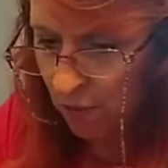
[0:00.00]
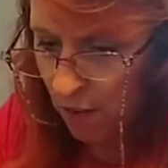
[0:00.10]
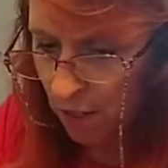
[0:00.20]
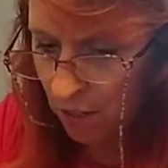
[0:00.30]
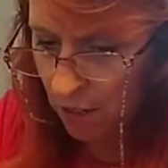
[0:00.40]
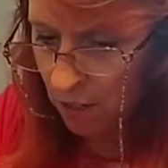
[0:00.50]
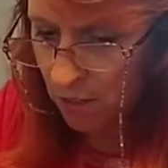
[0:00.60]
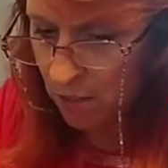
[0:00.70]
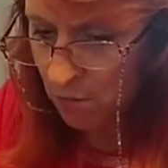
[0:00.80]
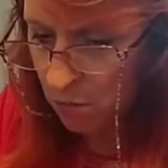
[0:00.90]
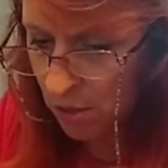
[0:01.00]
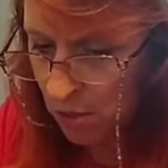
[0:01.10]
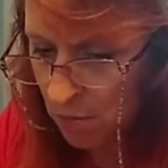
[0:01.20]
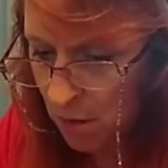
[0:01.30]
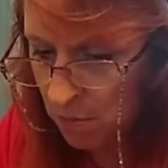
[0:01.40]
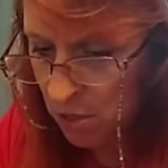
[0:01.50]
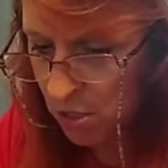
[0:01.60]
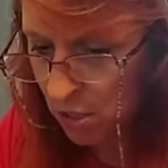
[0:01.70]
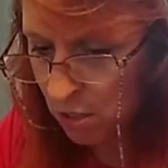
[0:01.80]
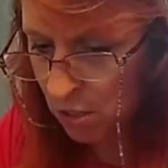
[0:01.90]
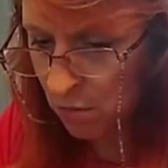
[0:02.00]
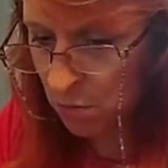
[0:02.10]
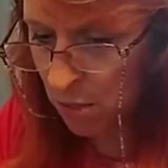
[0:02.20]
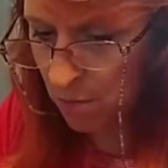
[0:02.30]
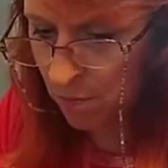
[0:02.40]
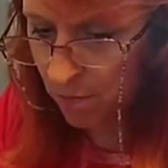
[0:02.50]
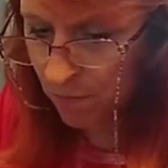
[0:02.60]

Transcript: if I could split them up just a little bit.